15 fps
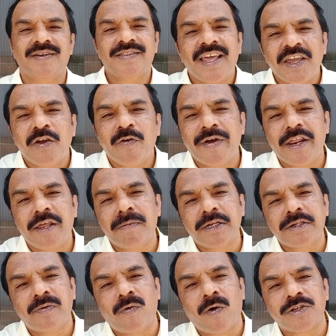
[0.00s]
Thank you very
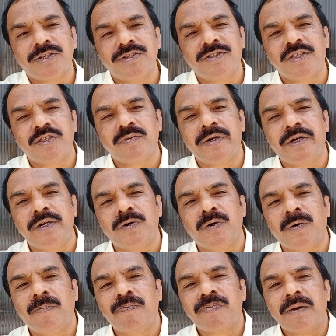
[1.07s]
much for watching this
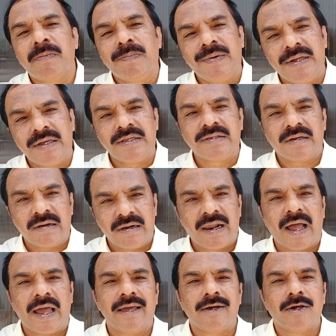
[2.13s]
video. Please
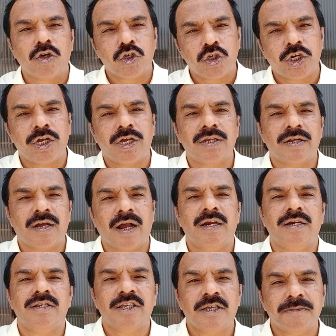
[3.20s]
like, share, and